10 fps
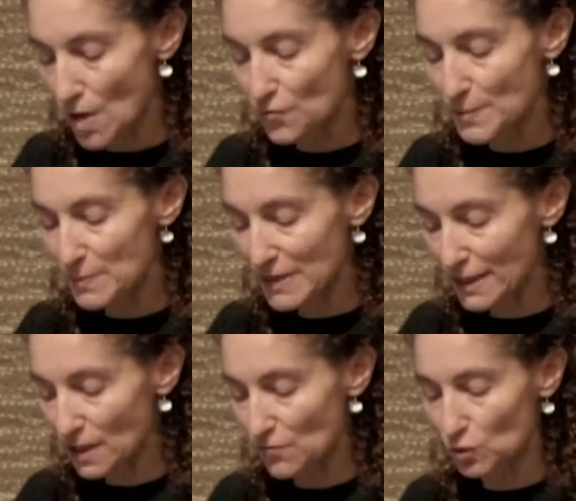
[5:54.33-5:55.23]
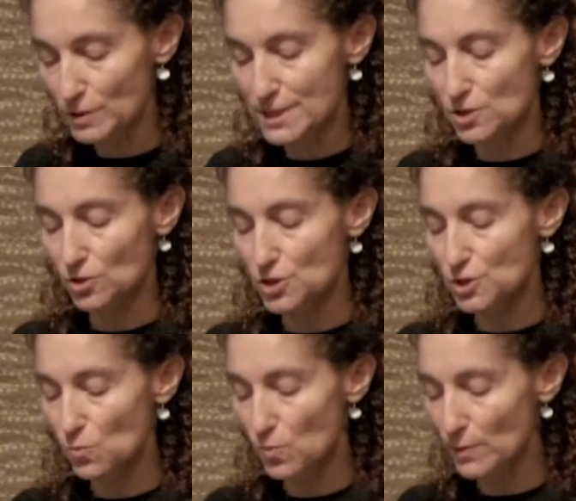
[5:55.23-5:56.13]
From the beginning of our research,
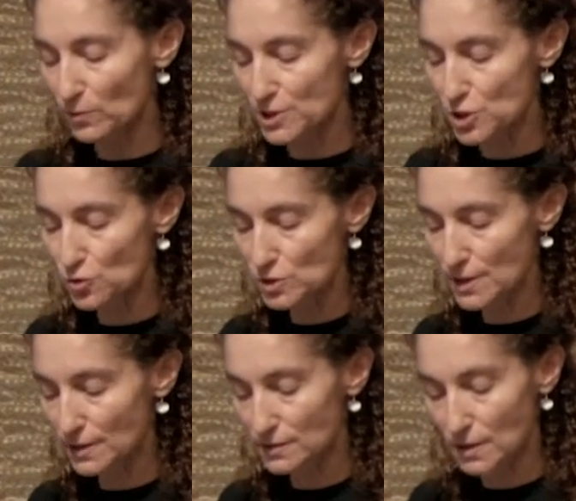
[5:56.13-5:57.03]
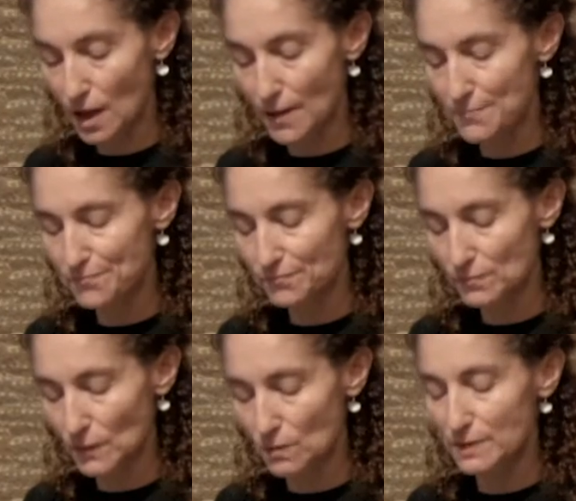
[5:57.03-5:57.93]
we were attuned to the, um,
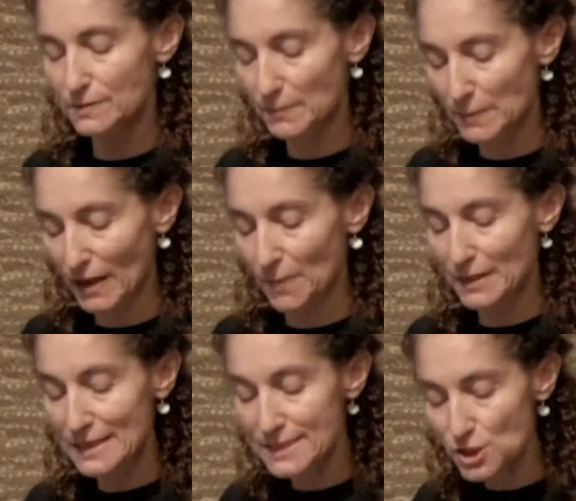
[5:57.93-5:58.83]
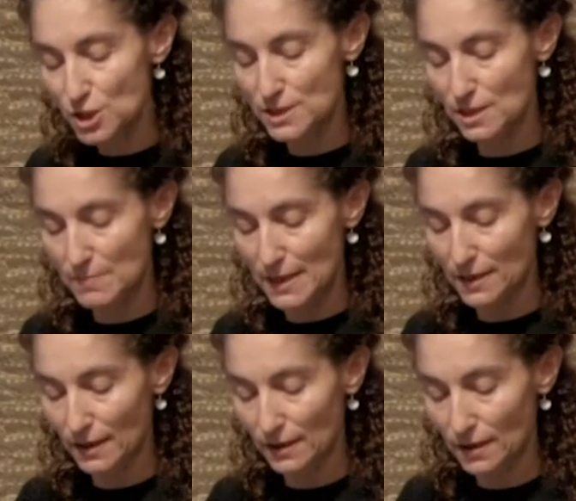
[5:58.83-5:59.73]
well, let me back up. In addition to the
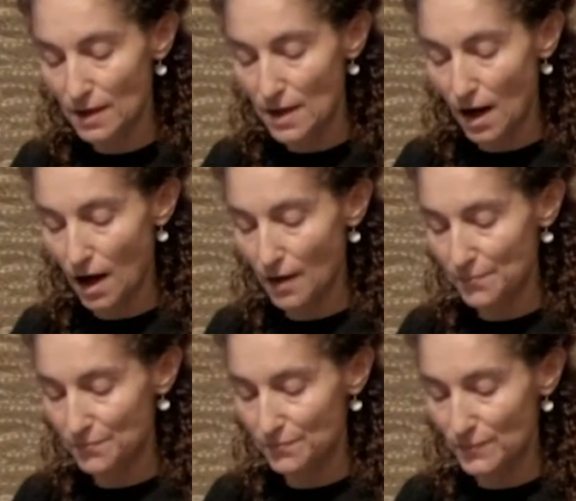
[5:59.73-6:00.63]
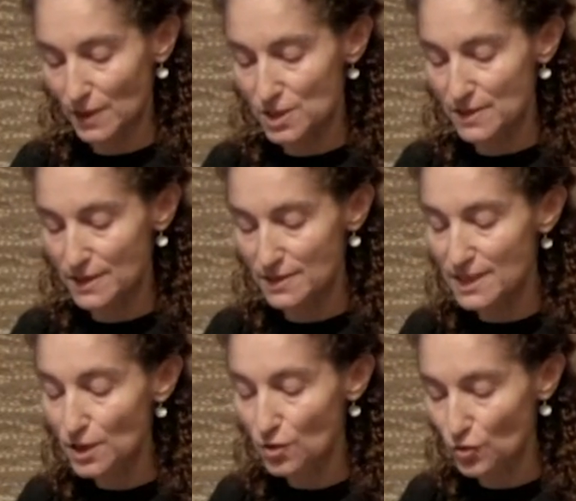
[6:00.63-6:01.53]
making, um, to the
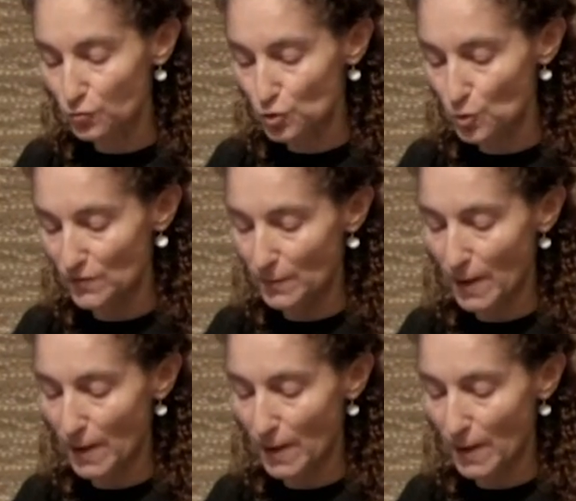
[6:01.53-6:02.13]
thinking through of the